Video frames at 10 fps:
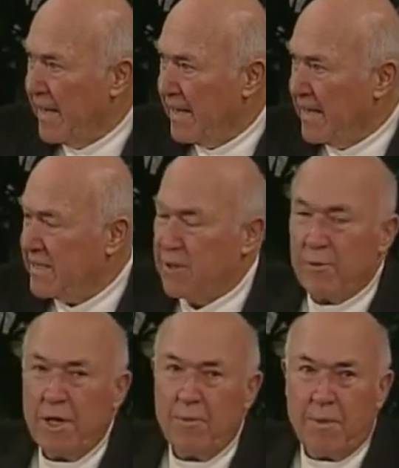that so
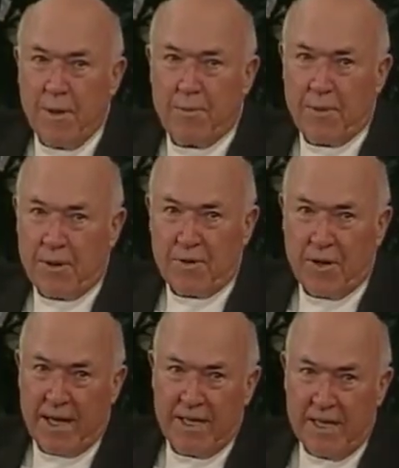many people are
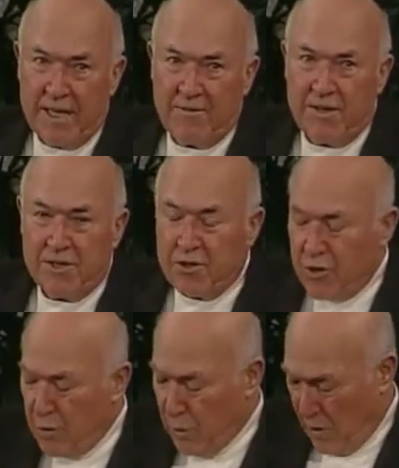trying to live in
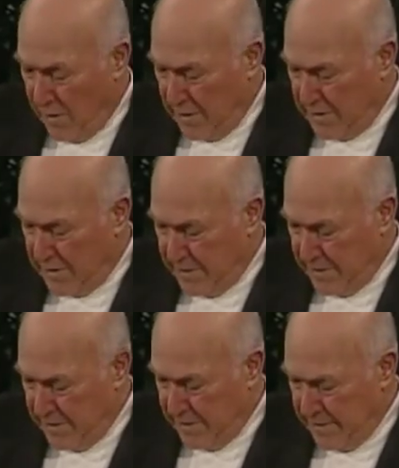two worlds.
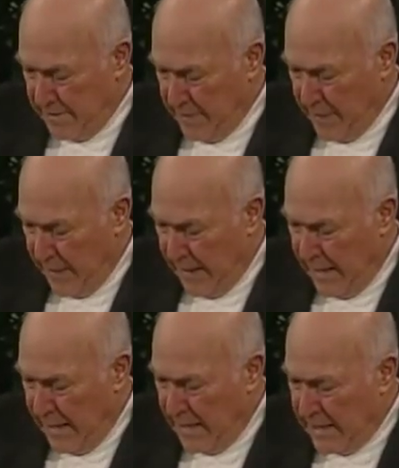
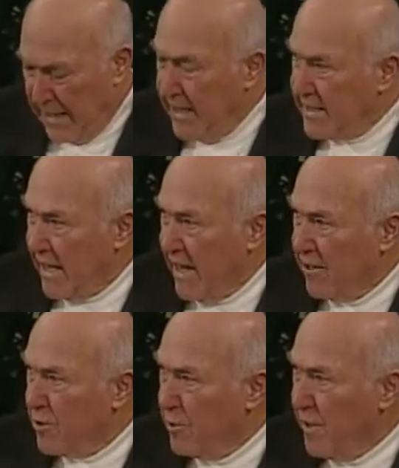They
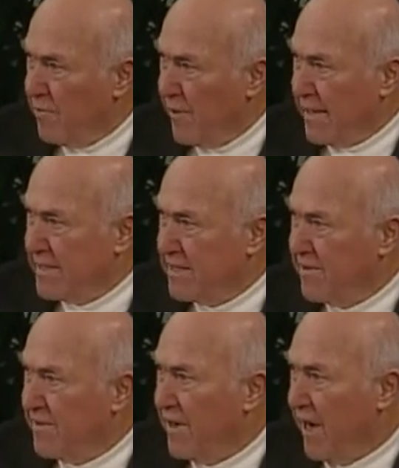desire to be friends
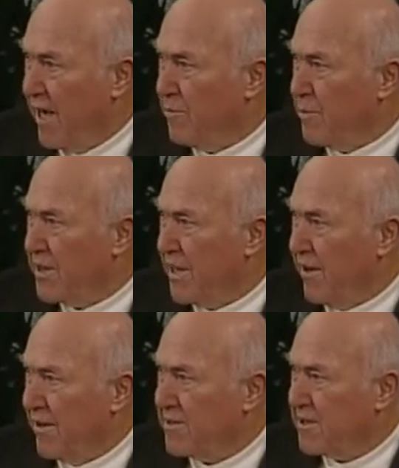of God, but they
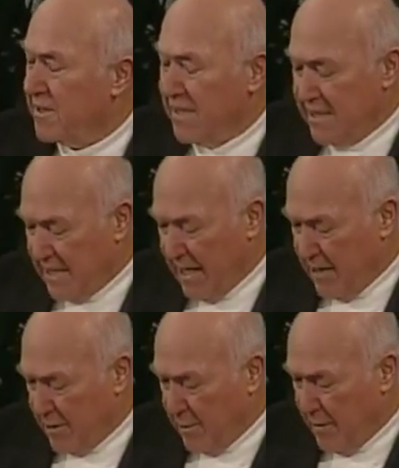also
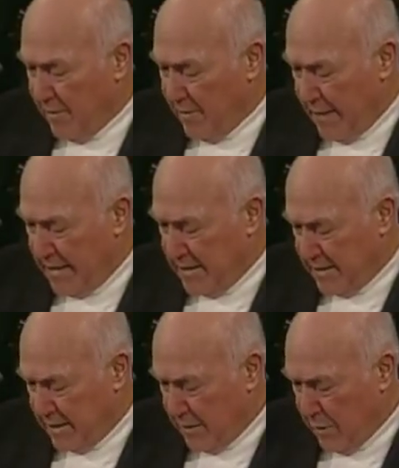desire to be
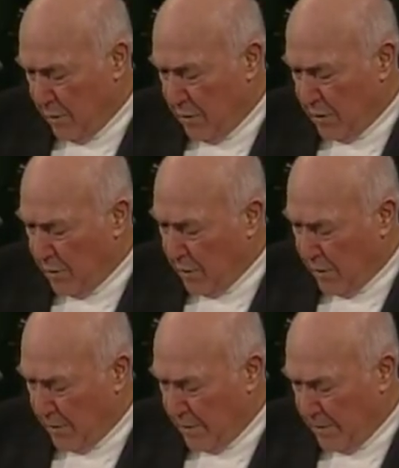friends with the
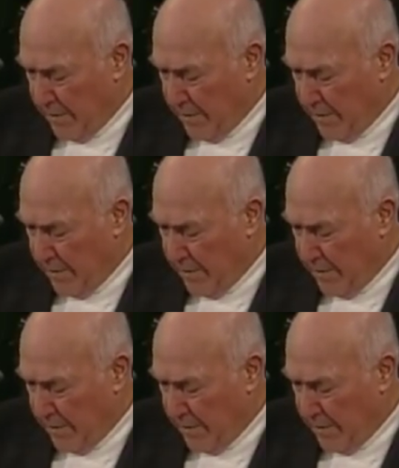world.